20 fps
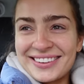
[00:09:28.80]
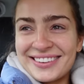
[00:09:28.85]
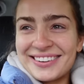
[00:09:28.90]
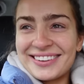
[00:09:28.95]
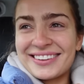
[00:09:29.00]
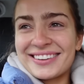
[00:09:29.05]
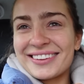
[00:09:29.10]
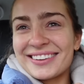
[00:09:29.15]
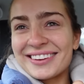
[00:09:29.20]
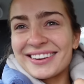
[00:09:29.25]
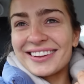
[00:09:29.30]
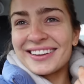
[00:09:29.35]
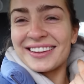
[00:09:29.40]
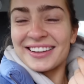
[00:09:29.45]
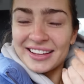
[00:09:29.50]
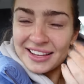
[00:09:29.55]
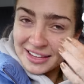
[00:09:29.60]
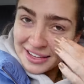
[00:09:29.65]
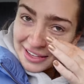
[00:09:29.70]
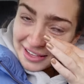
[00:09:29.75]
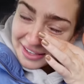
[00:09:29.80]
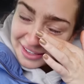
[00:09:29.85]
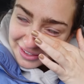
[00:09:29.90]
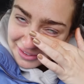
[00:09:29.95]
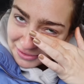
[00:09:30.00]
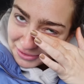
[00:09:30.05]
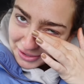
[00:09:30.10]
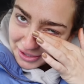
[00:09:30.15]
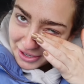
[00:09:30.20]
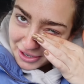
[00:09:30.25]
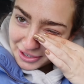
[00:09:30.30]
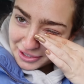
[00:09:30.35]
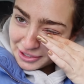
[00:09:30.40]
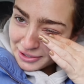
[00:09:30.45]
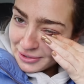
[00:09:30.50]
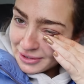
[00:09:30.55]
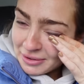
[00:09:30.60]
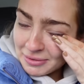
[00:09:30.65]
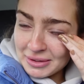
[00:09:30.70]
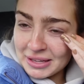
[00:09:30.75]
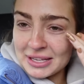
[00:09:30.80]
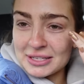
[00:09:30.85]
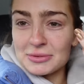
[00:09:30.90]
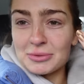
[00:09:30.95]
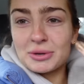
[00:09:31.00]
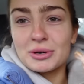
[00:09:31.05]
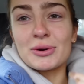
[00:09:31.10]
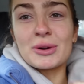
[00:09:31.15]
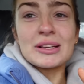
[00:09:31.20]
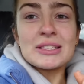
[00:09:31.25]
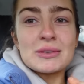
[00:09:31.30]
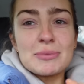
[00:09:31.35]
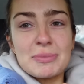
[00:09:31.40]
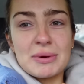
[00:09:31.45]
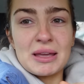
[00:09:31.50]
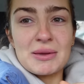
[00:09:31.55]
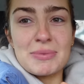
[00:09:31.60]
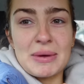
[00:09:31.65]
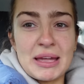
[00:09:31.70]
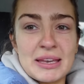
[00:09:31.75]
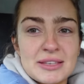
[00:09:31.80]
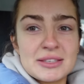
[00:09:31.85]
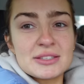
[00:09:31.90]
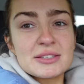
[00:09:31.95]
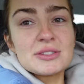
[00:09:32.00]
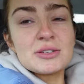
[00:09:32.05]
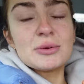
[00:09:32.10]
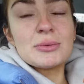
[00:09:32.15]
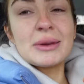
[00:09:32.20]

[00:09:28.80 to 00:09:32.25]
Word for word: Oh we're arguing because we're going to Big Bend in two